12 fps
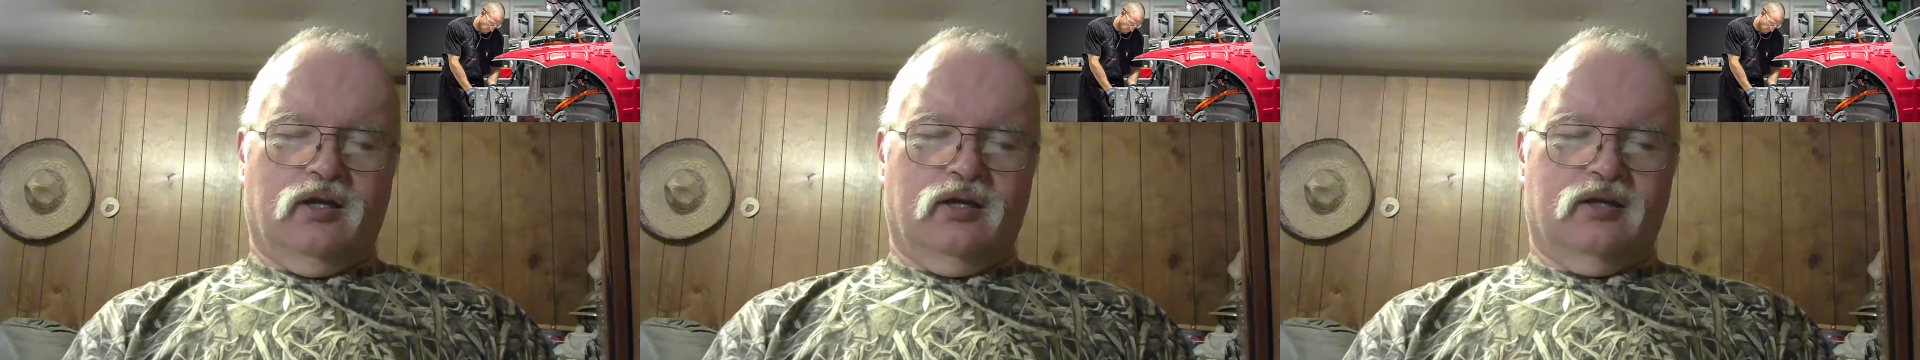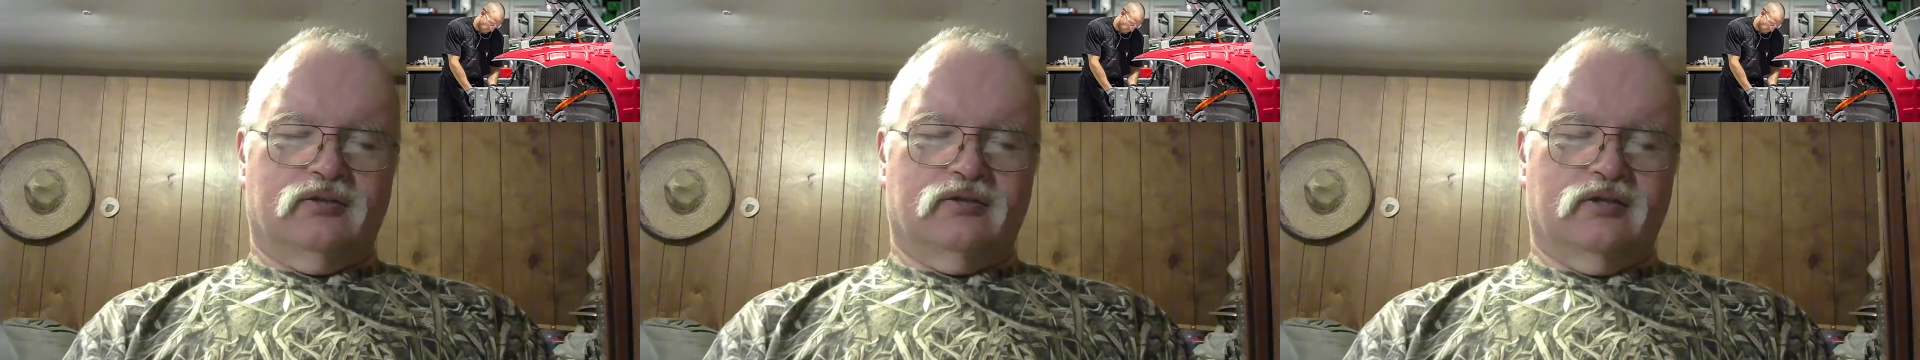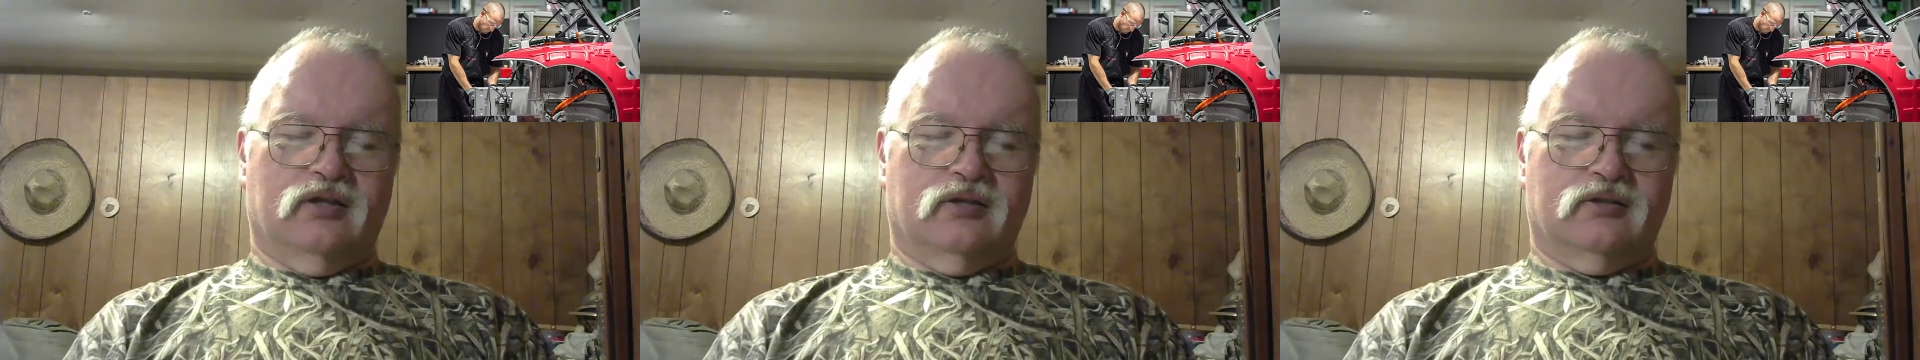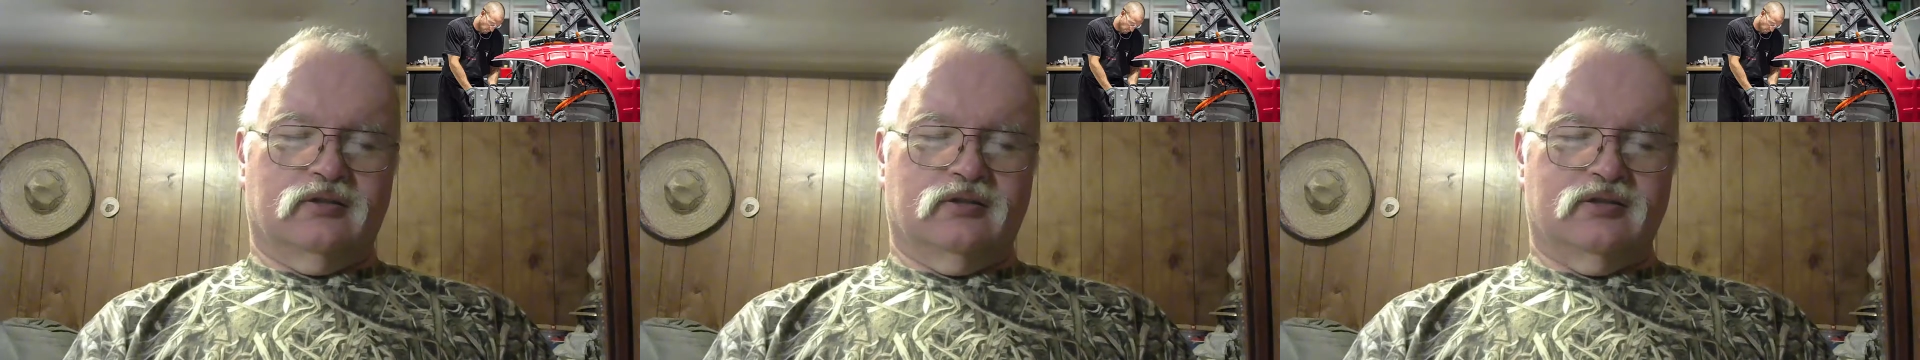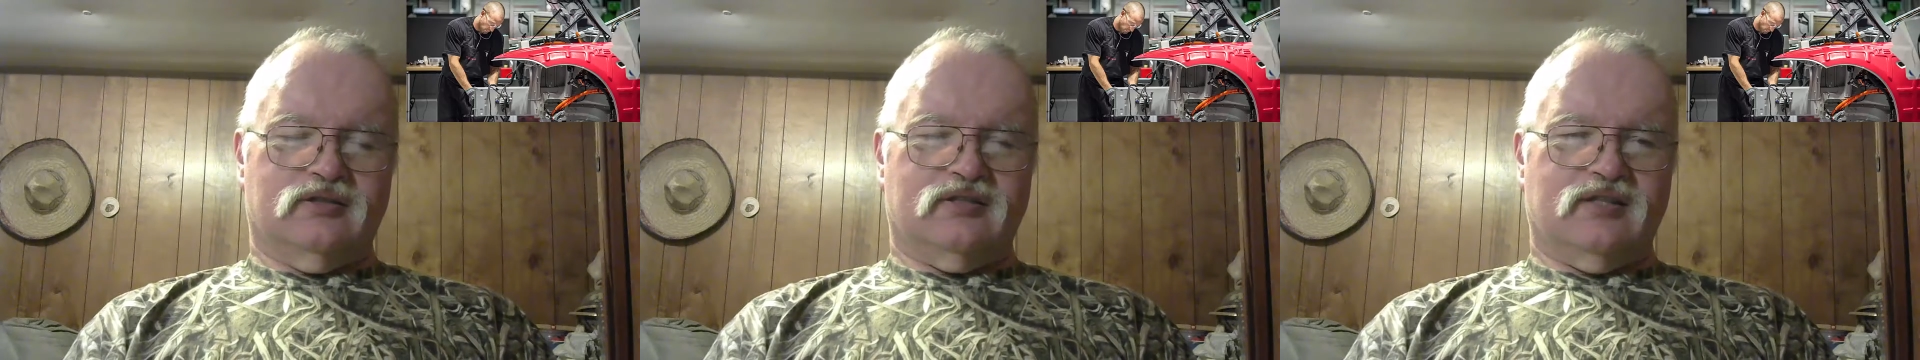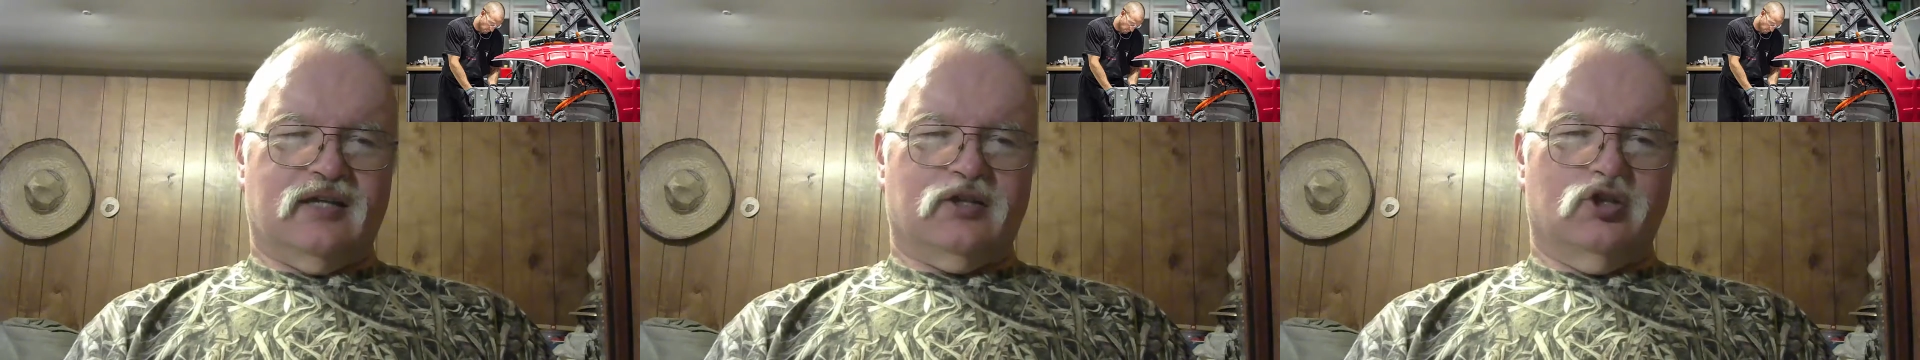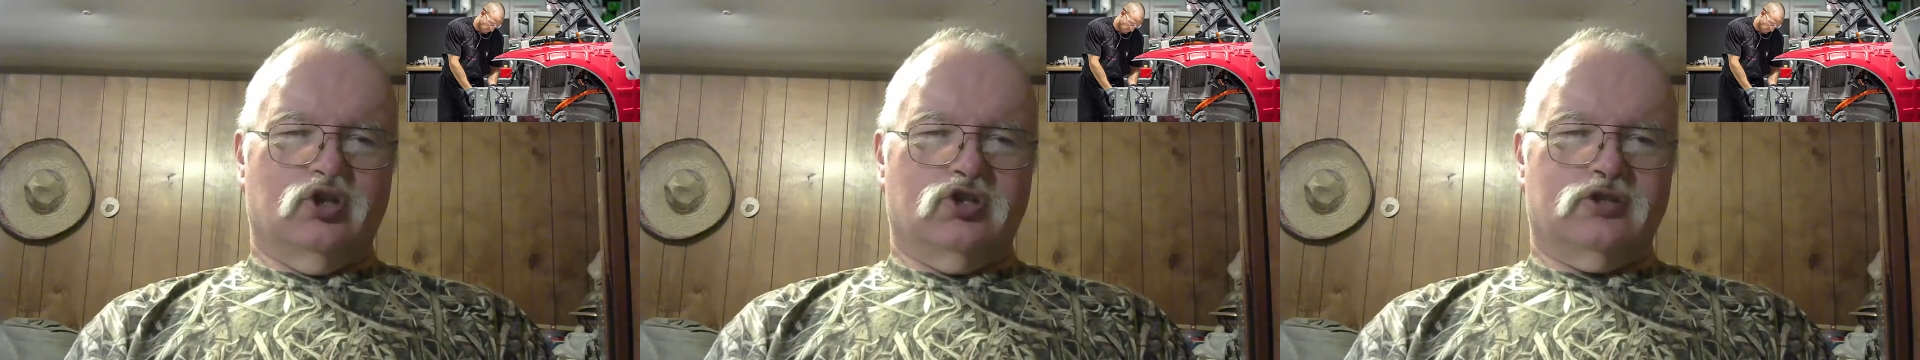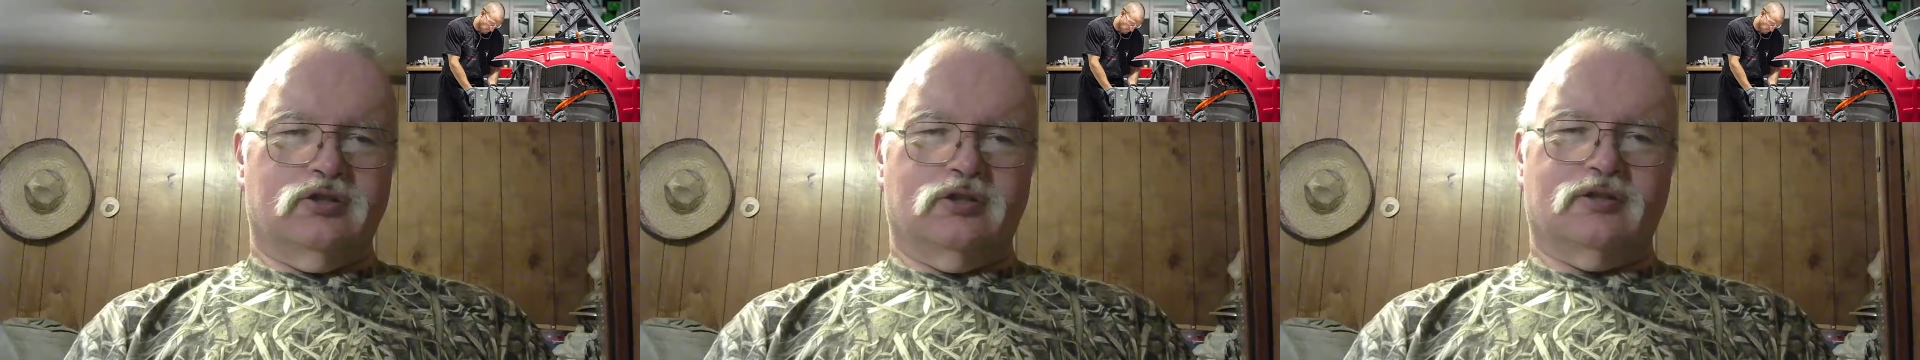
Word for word: and uh, it's not good